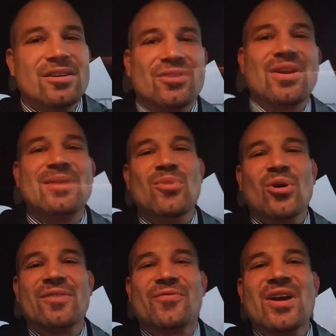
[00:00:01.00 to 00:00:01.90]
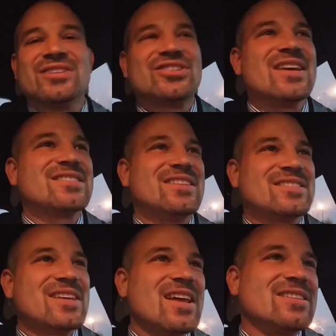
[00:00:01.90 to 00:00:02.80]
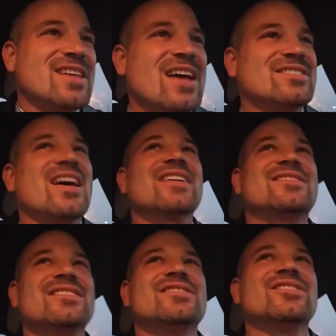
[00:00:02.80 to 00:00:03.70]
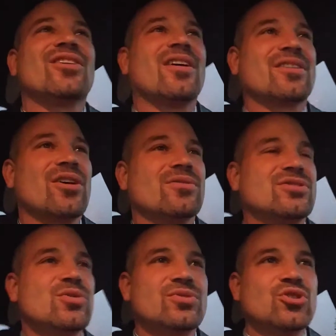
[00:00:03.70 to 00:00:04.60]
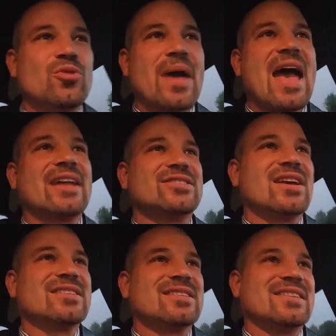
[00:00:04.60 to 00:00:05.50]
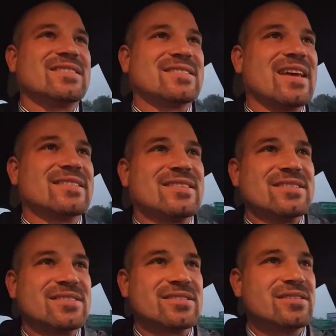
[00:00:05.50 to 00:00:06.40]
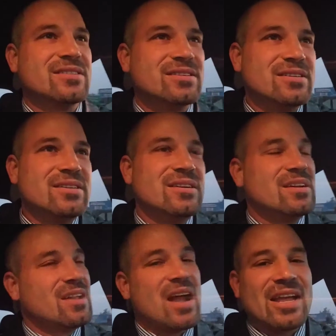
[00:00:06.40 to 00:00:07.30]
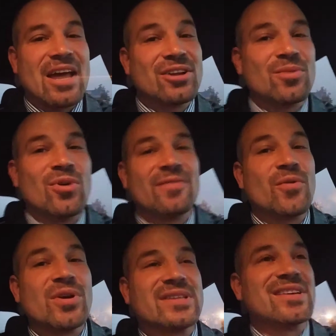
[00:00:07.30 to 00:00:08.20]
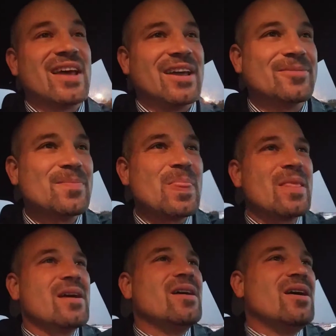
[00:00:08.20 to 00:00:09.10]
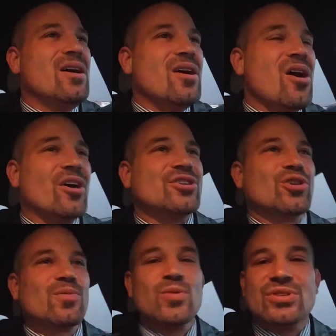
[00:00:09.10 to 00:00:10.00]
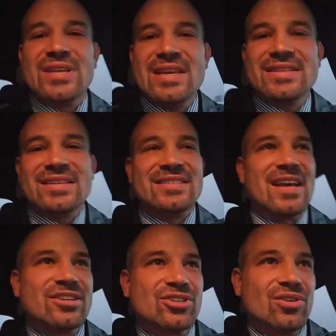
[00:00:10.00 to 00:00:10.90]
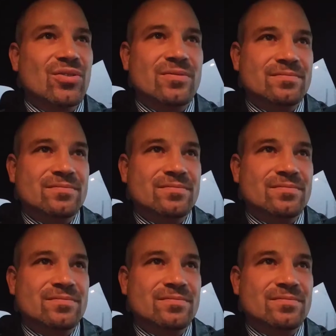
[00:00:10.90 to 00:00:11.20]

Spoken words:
Great morning, friends. Jason DeSantis, hashtag Cincy Car Coach, YouTube at Jason DeSantis. I got a good one for you today. Are your routines intentional?